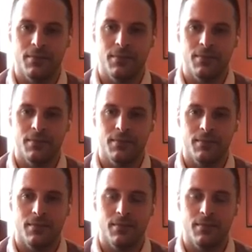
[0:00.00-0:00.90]

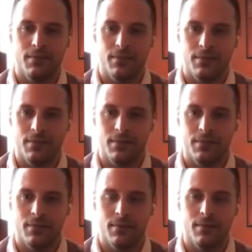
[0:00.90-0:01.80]

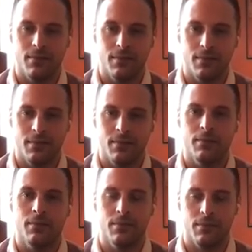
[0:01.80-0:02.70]

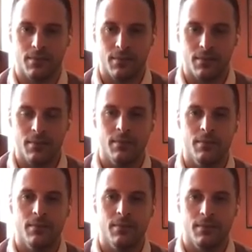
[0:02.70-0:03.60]

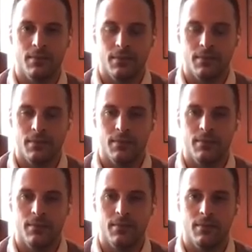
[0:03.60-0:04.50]

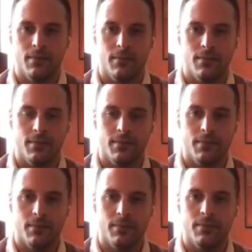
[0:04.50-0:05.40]

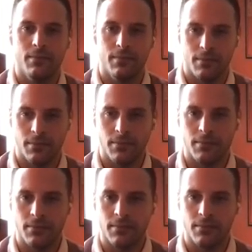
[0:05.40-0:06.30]

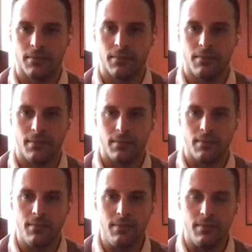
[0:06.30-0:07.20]

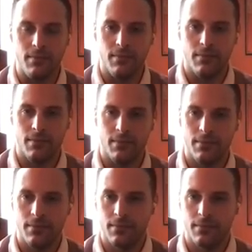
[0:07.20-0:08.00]
This person isn't speaking.